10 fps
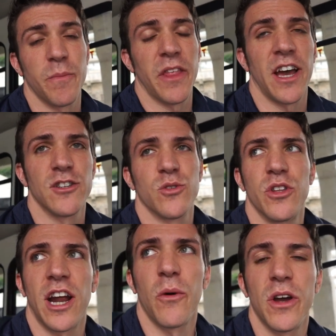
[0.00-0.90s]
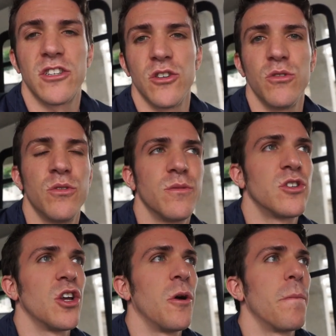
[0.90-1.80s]
at the high school that I went to.
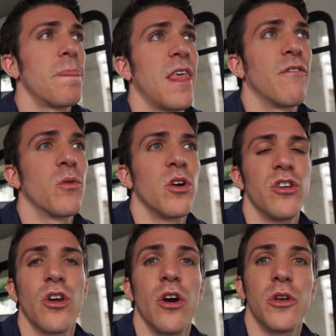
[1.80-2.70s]
So everywhere you go,